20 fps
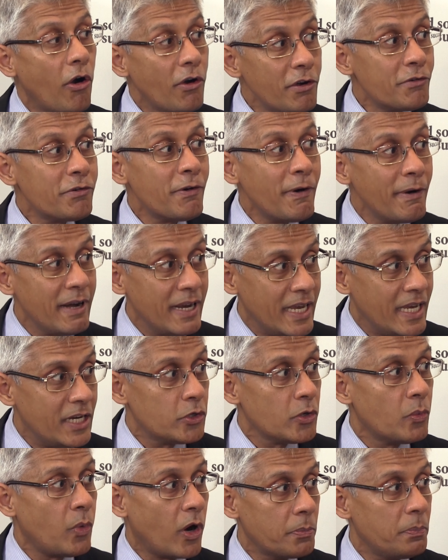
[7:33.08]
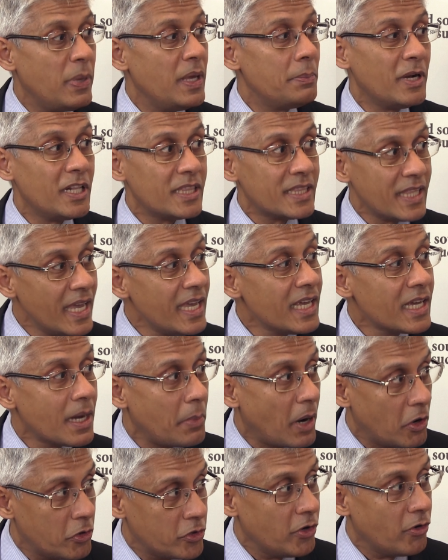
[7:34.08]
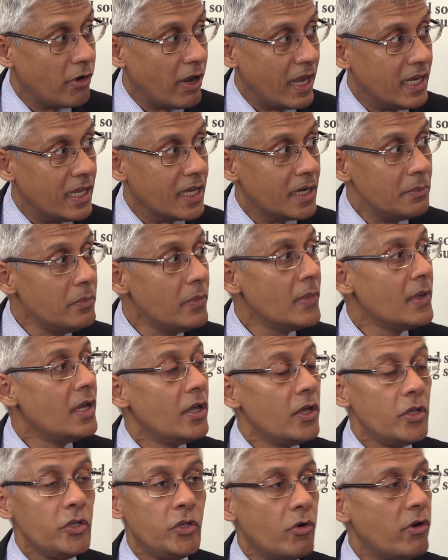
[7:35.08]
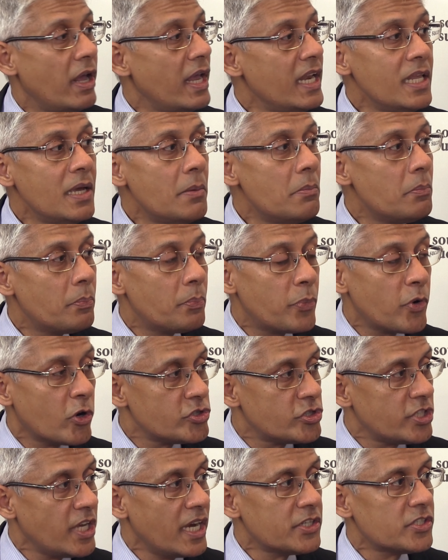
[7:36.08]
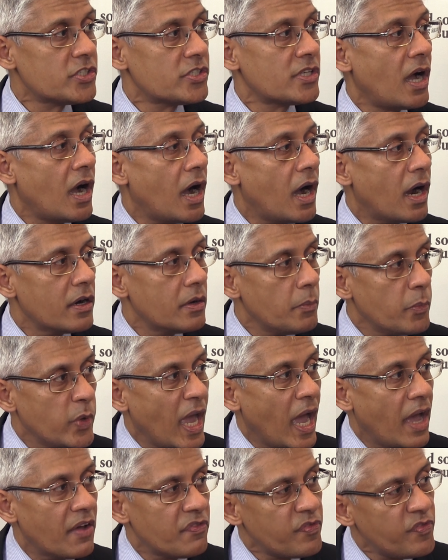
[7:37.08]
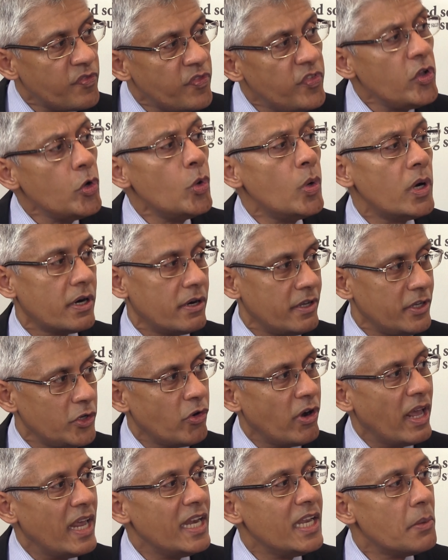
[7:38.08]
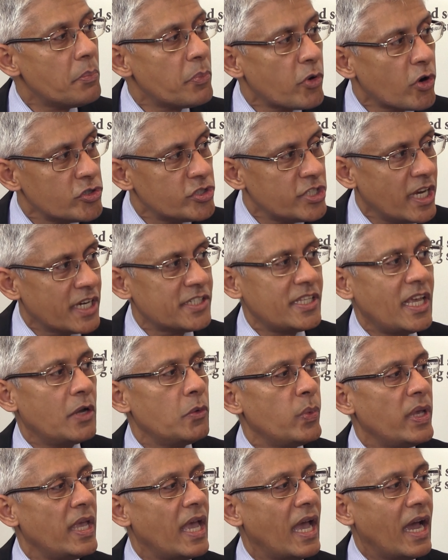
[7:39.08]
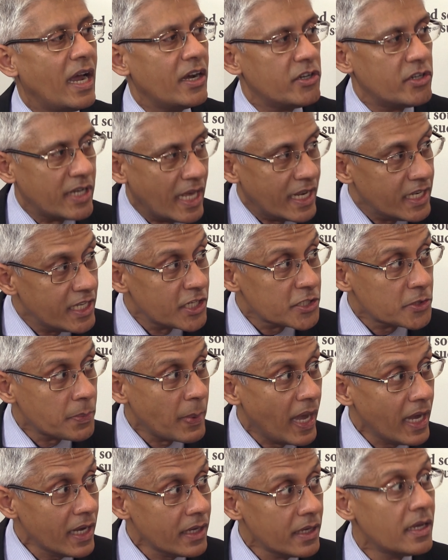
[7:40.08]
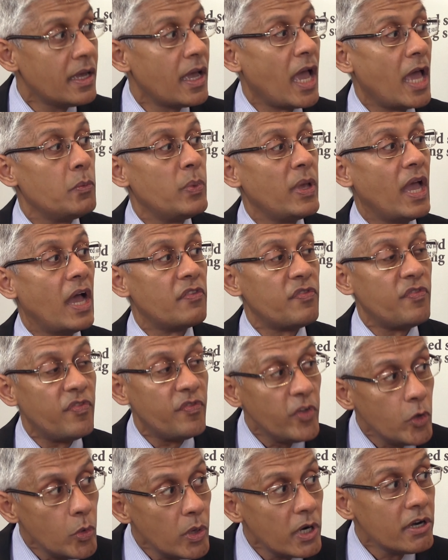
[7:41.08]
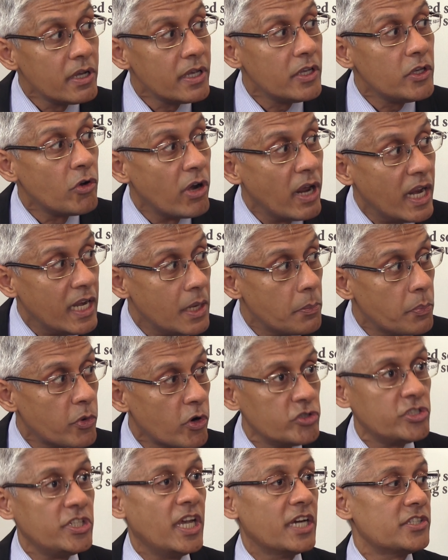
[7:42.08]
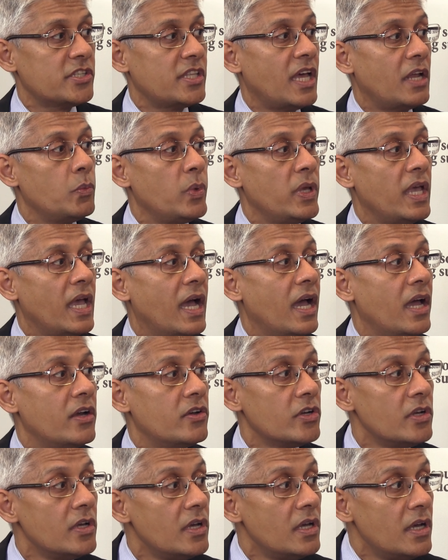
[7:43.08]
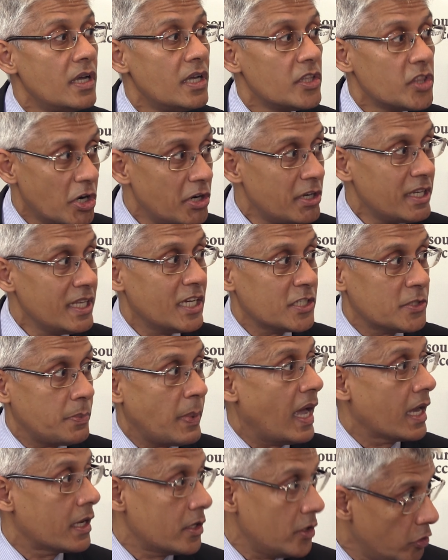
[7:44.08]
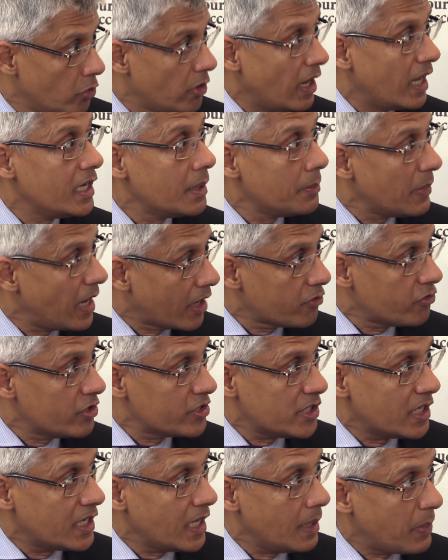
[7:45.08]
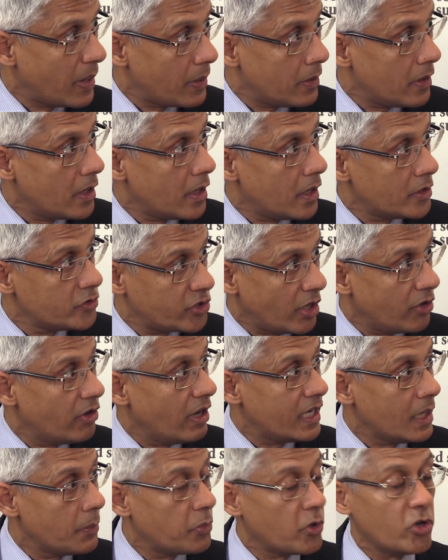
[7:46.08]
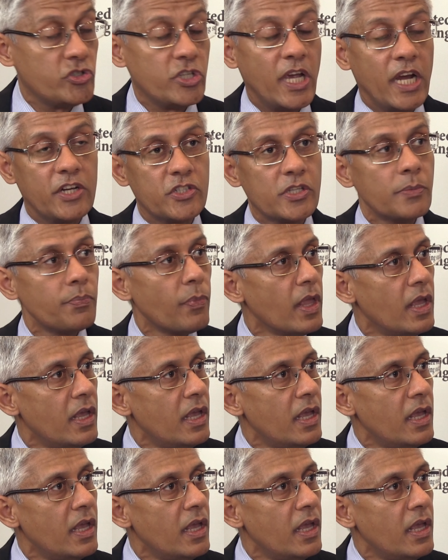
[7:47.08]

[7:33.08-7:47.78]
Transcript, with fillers: Contrary to what people think about uranium, uranium projects are, we have fewer uranium projects than we had ten years back, and we have fewer uranium projects than we had thirty years back, uranium electricity uh, generating projects.